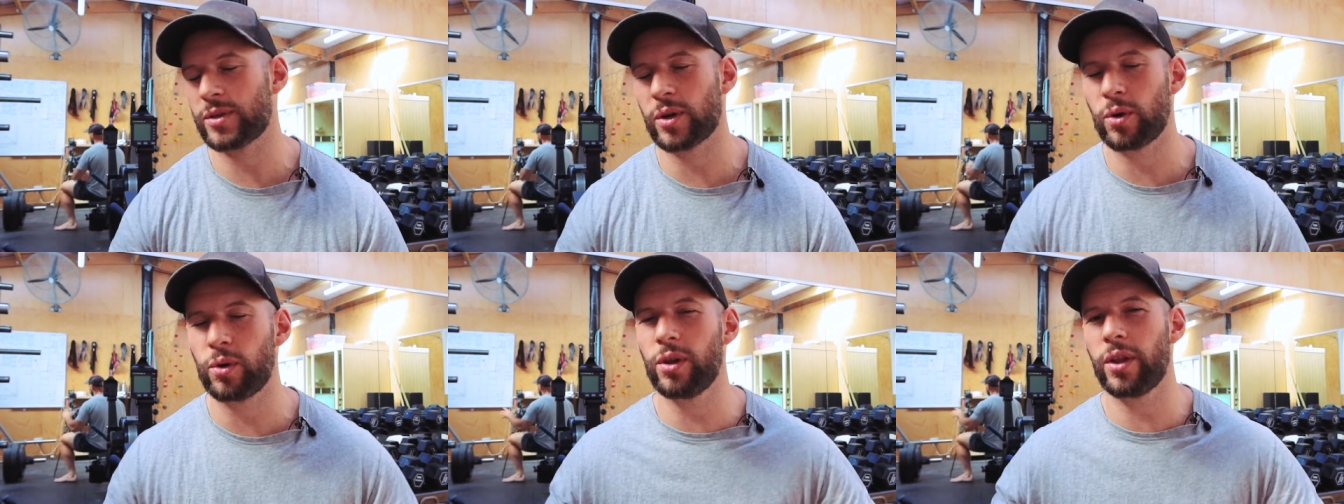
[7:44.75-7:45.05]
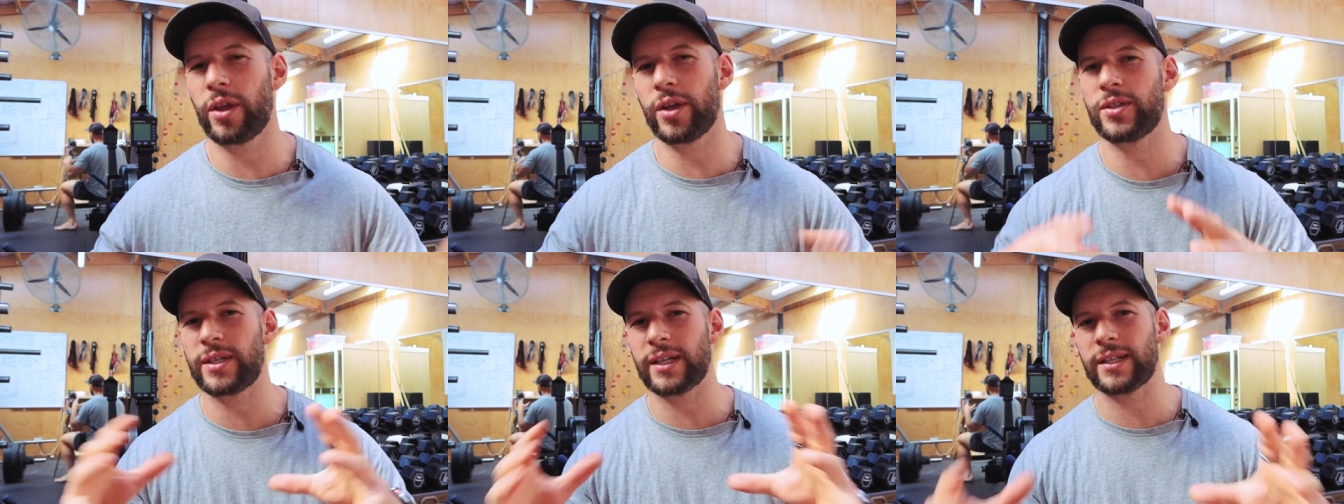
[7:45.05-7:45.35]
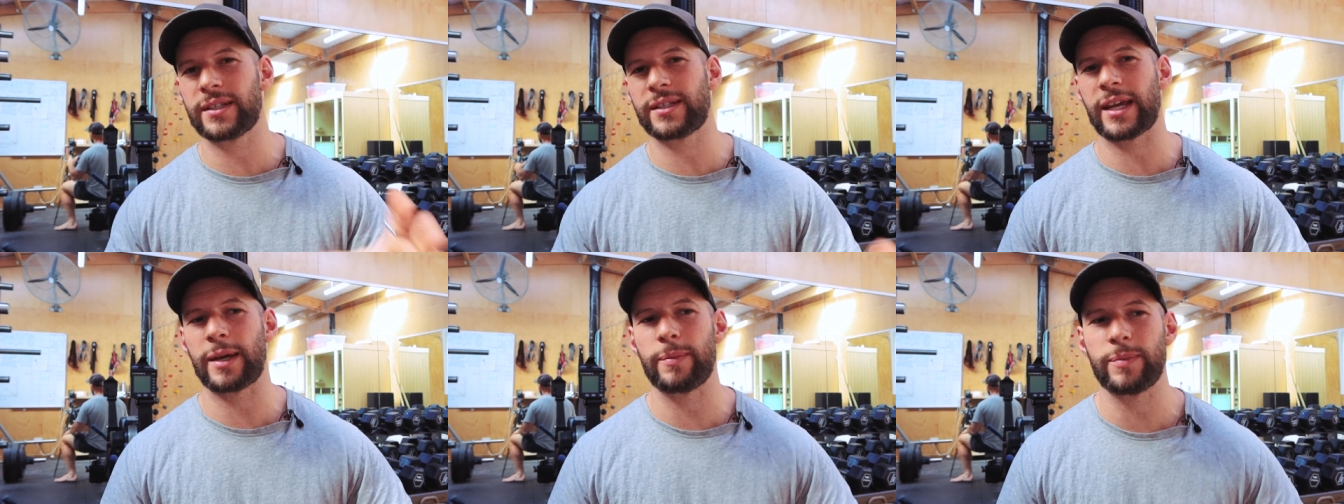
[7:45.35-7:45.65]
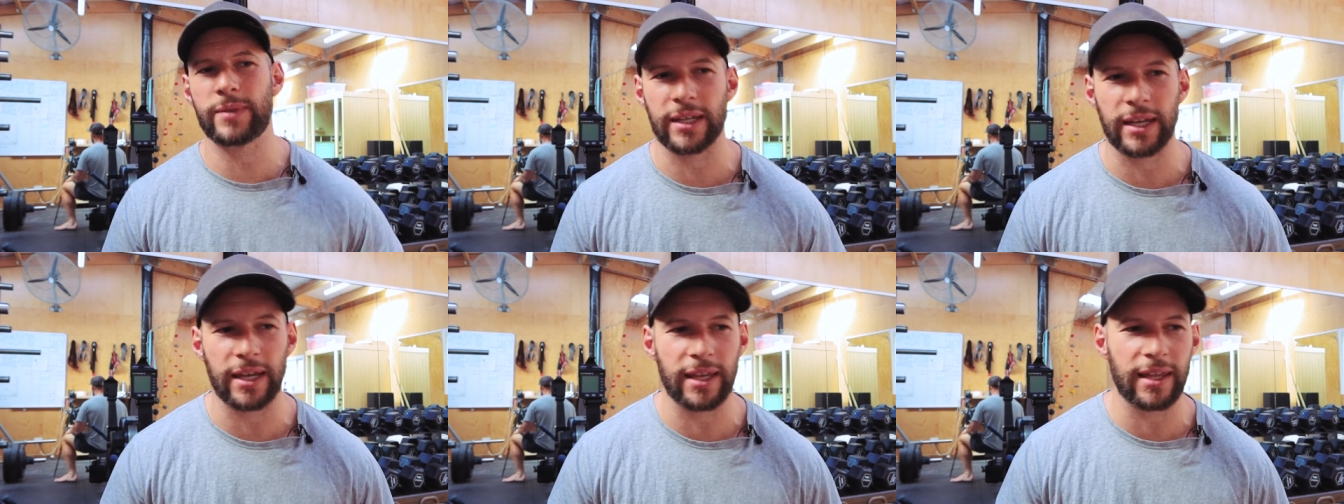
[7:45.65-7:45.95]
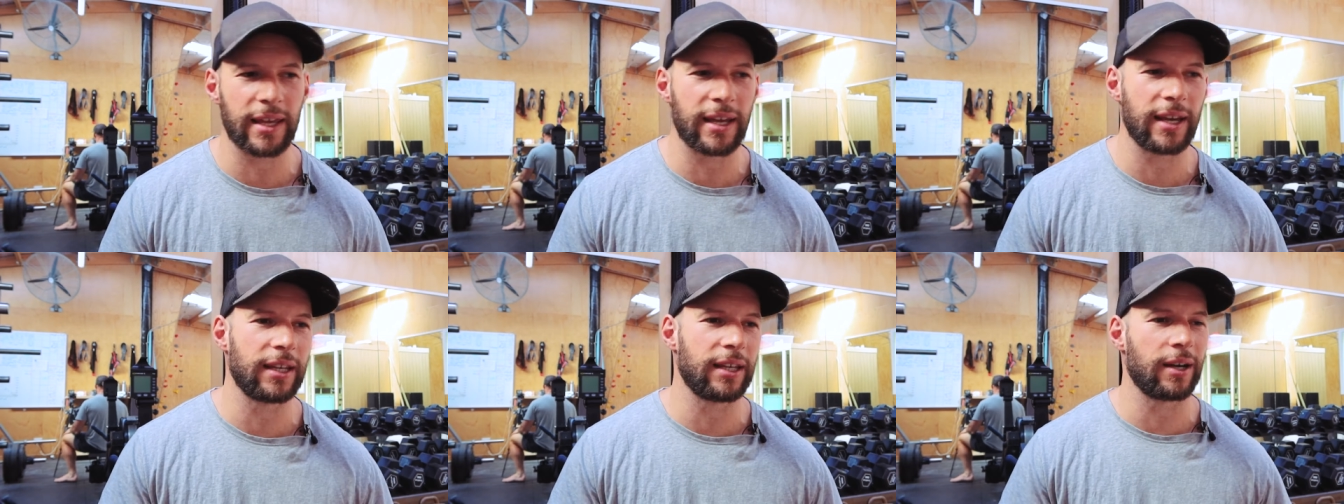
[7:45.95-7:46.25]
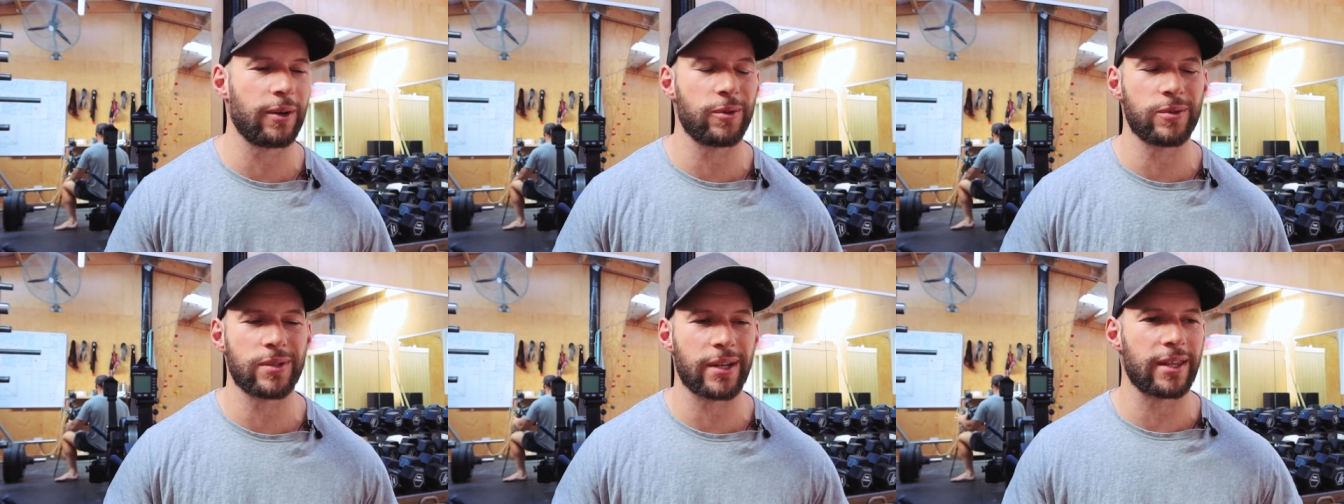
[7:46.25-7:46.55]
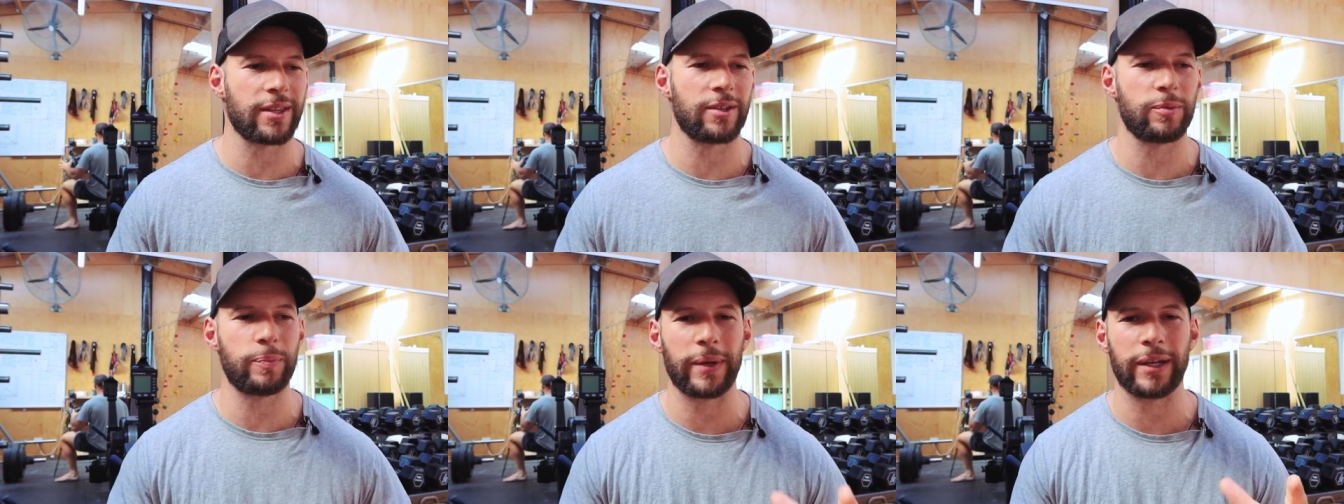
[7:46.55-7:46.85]
So all those things came together, you know, it was
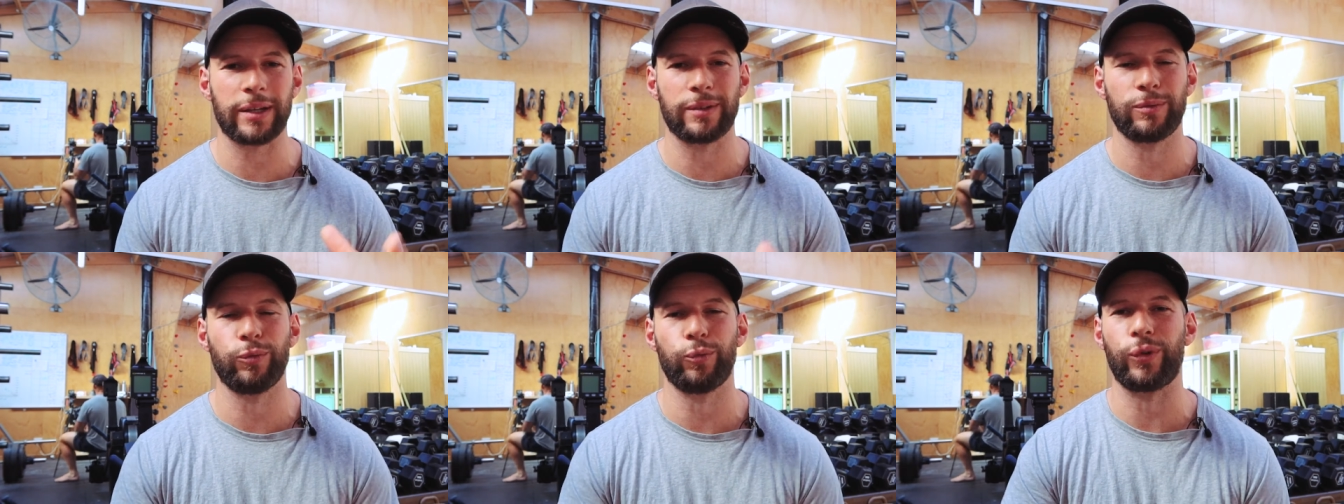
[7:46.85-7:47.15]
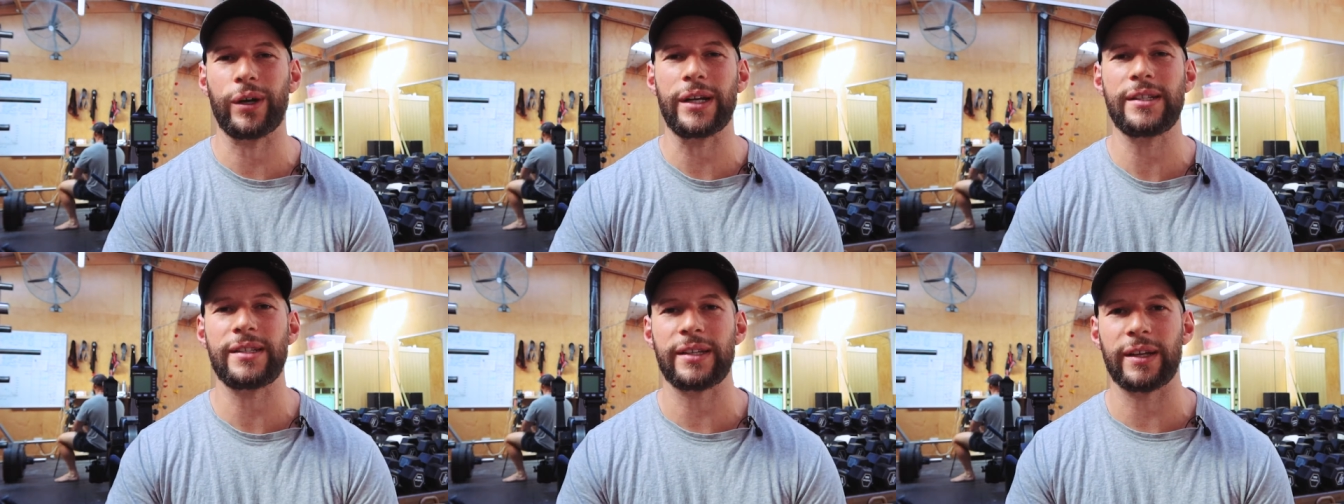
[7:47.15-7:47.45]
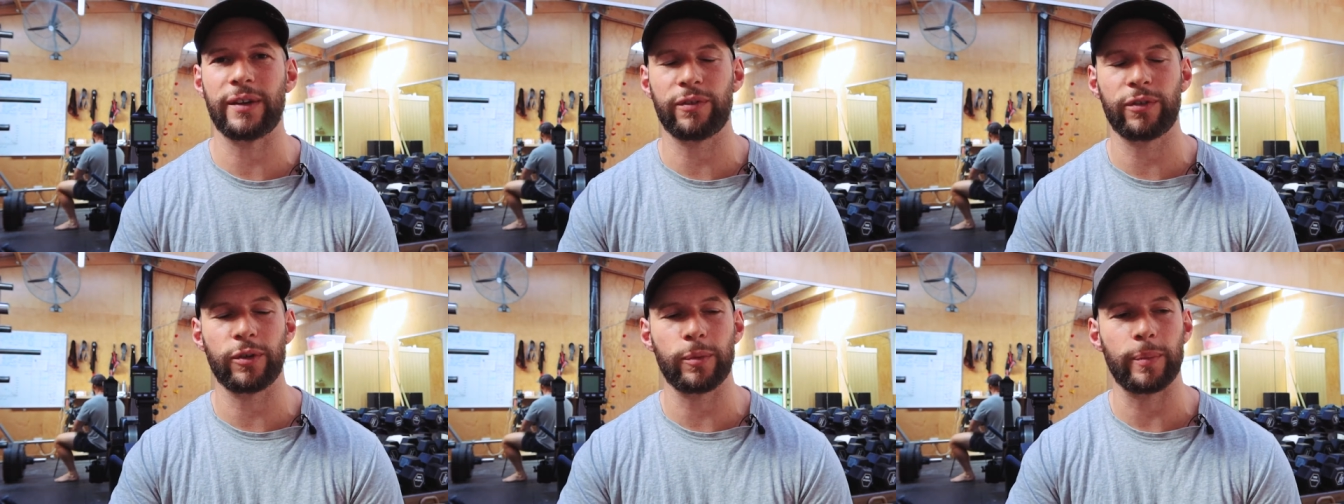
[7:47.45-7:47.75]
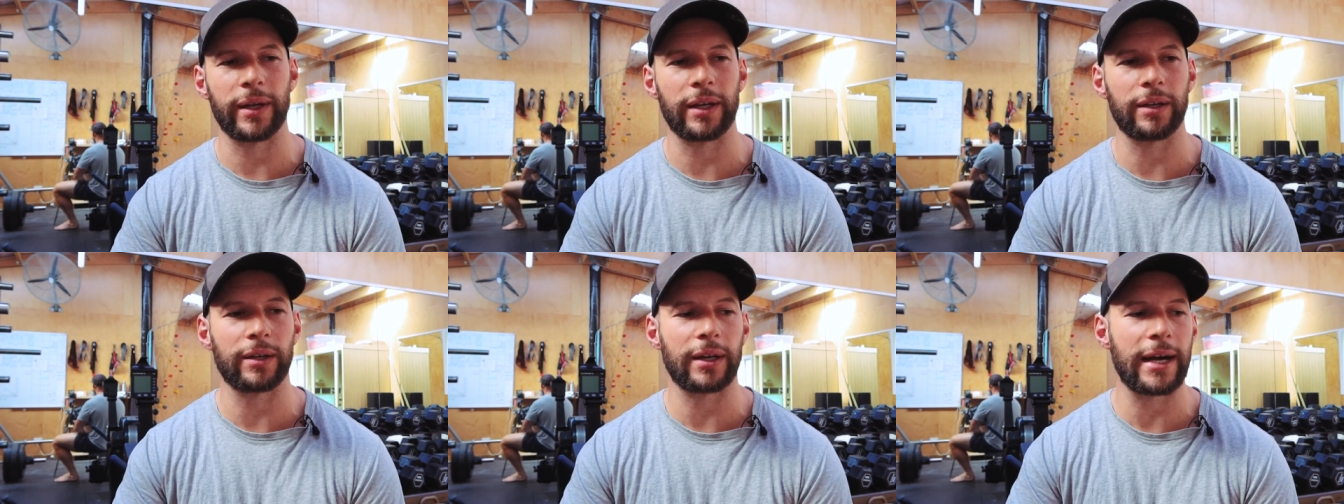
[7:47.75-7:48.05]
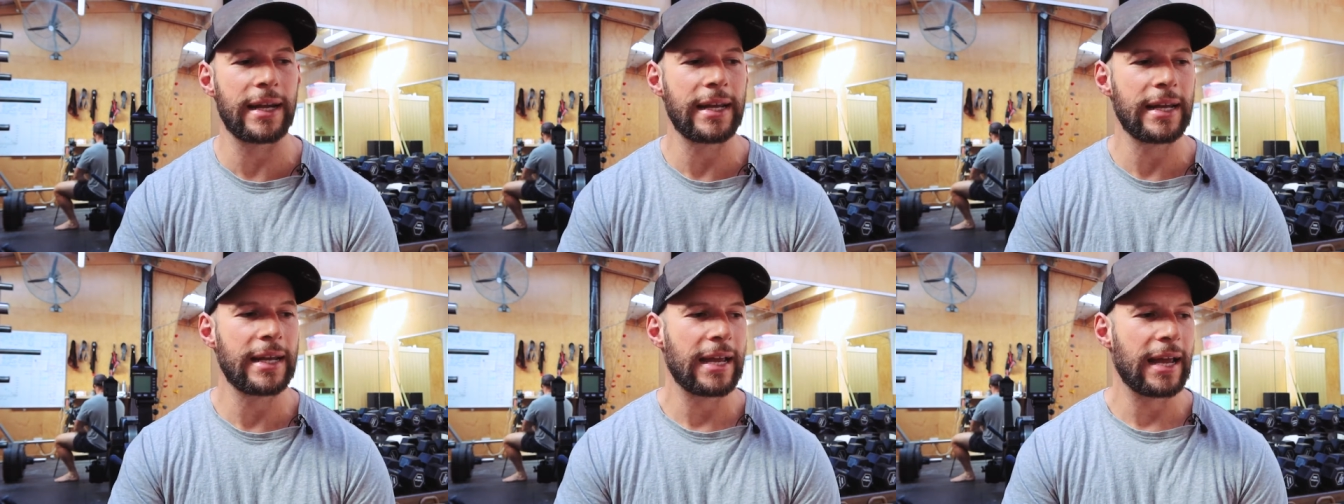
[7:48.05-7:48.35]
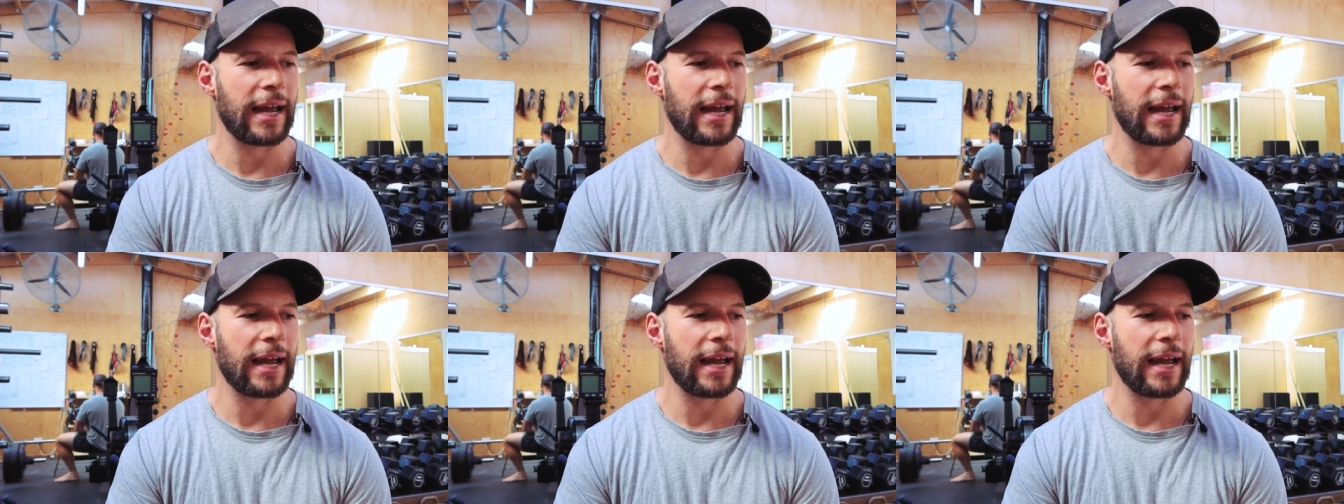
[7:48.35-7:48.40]
like this big reset for me, right?